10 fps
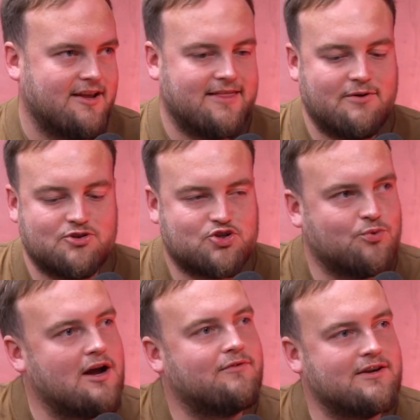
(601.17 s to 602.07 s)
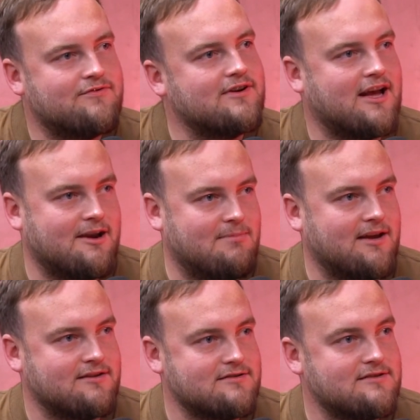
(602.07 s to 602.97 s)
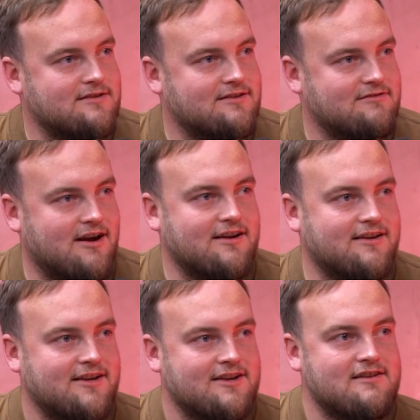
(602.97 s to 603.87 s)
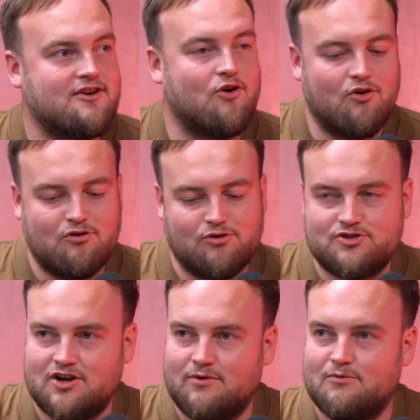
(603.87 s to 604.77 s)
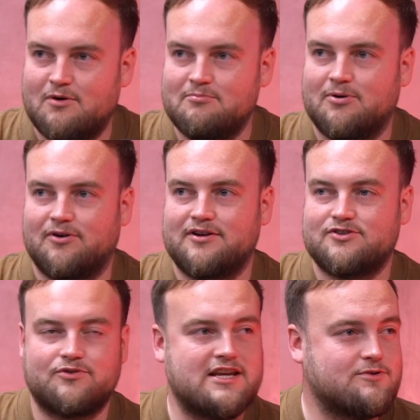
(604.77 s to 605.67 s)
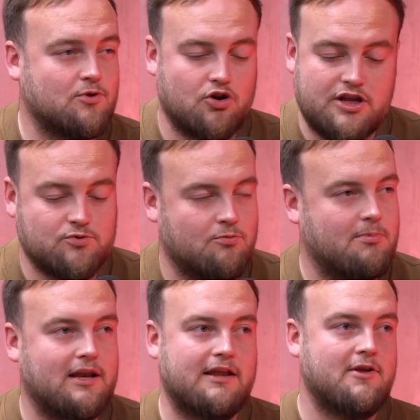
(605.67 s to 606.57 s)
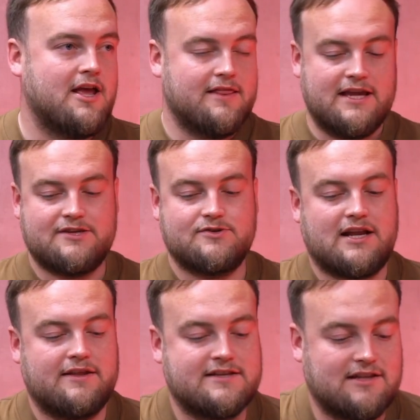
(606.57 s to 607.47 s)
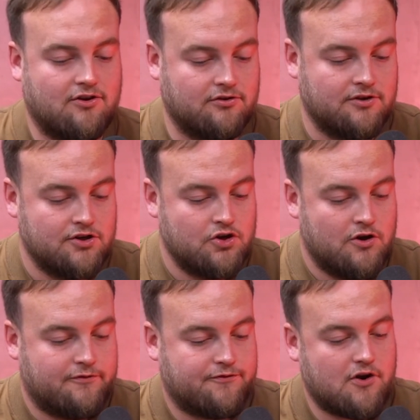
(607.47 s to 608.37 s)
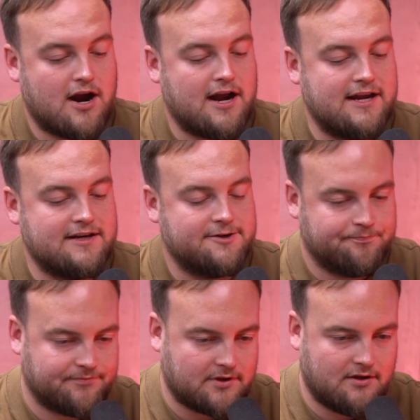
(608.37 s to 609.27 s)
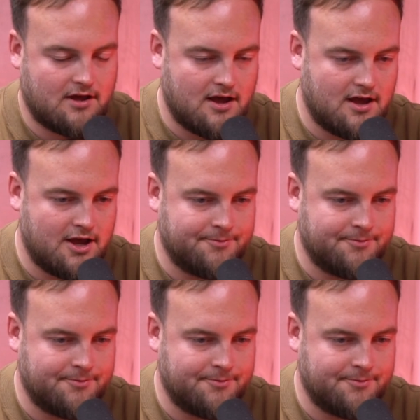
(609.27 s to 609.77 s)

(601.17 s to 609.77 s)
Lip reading: There was 12 different canapes, right? And also at one point, so these were unbelievable. This was like this little fried. I